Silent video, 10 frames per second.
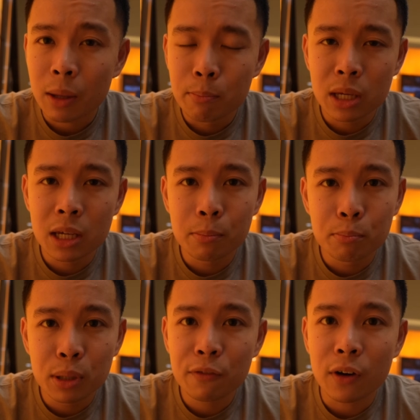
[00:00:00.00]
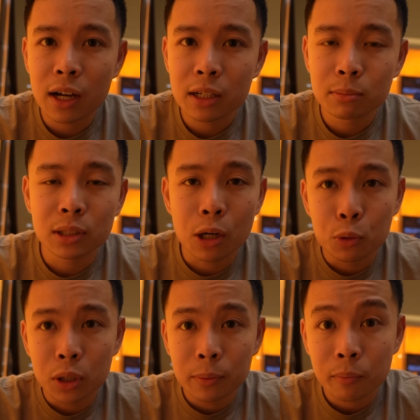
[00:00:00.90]
meat, beef items that
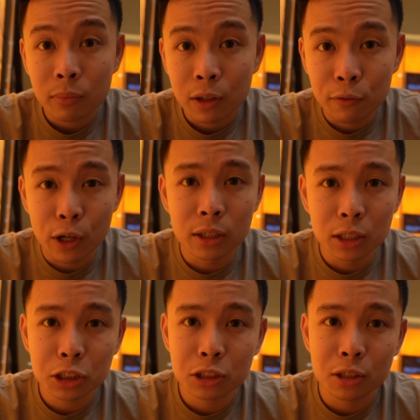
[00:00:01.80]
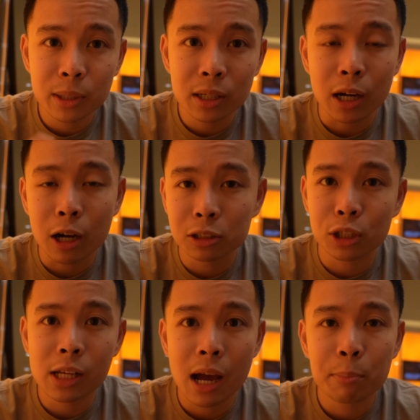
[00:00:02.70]
were very delicious to me. I was
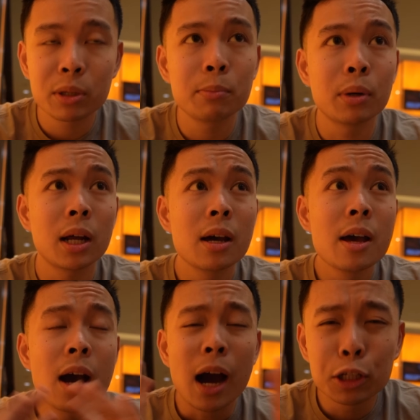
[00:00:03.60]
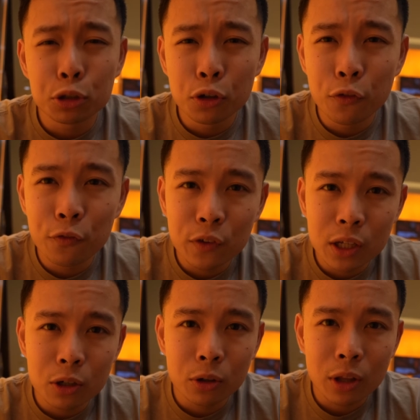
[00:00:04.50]
already happy, but I do
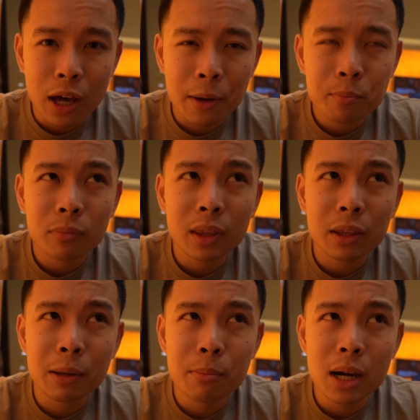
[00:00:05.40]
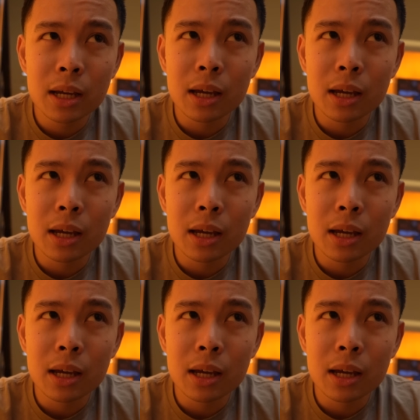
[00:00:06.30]
feel that they might